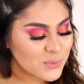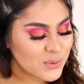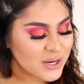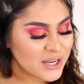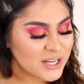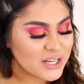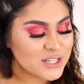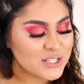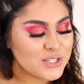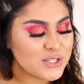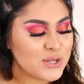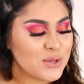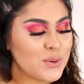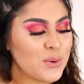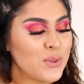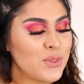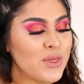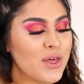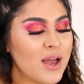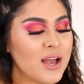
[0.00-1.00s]
we're gonna
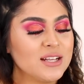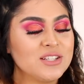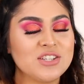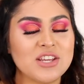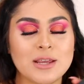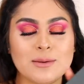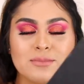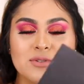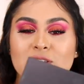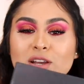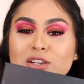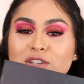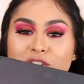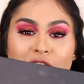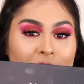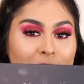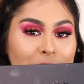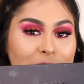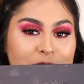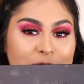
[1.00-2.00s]
do the James
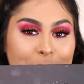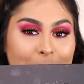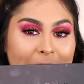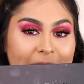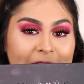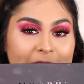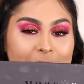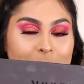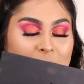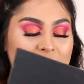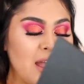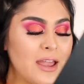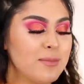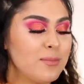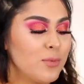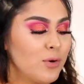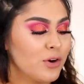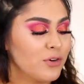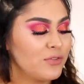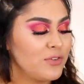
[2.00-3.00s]
Charles palette by
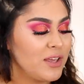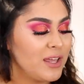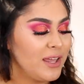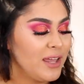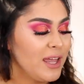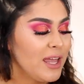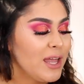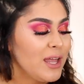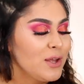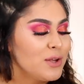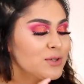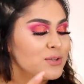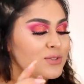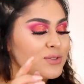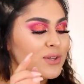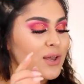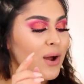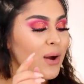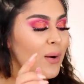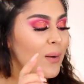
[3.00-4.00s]
Morphe.
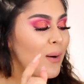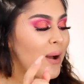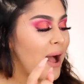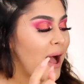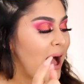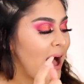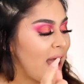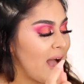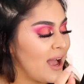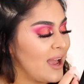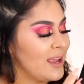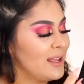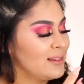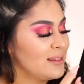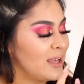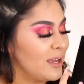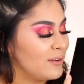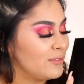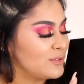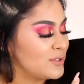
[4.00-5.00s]
So I
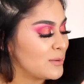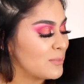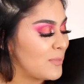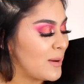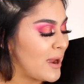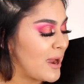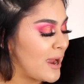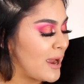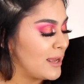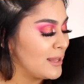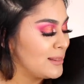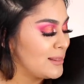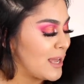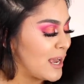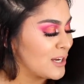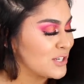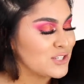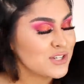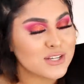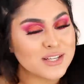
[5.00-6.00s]
left my
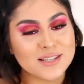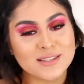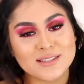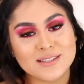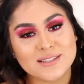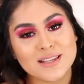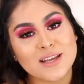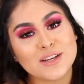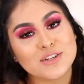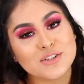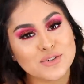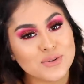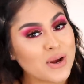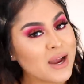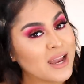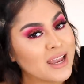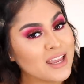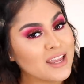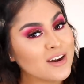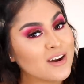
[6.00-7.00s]
lashes
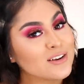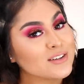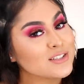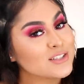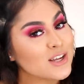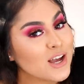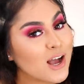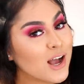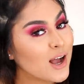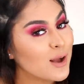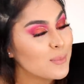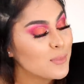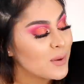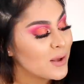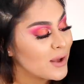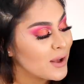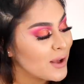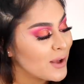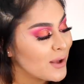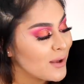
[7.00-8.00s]
dried on top
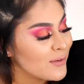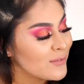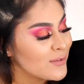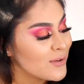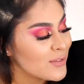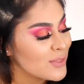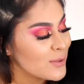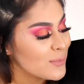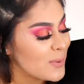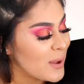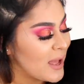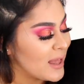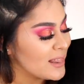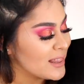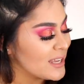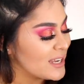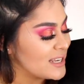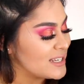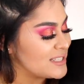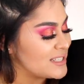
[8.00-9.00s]
of the
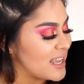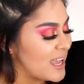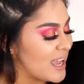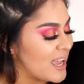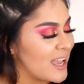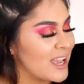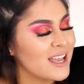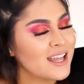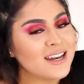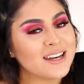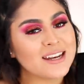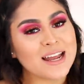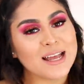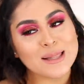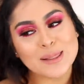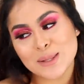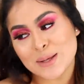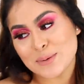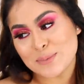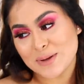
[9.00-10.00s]
palette, and
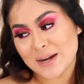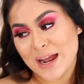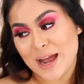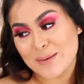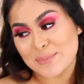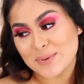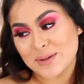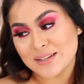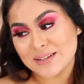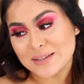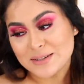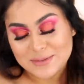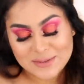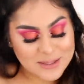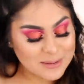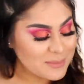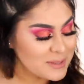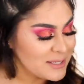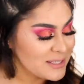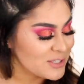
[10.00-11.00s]
look what happened.
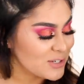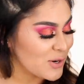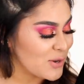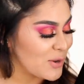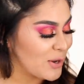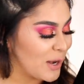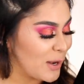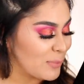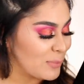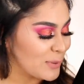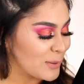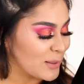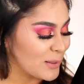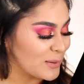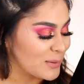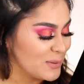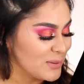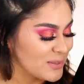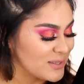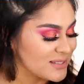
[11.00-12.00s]
Let me show you up
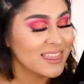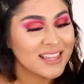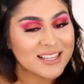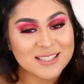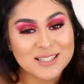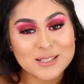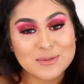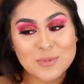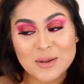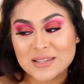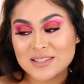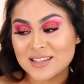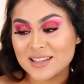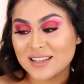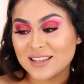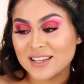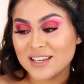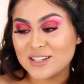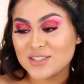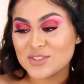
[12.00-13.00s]
close. This is
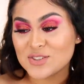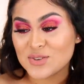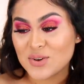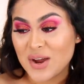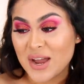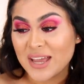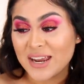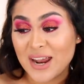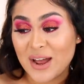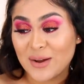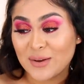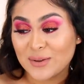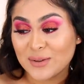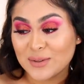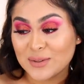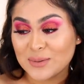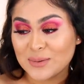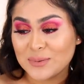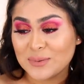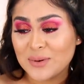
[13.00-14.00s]
basically dried out
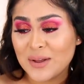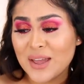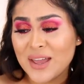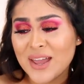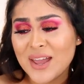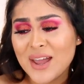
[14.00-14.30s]
glue.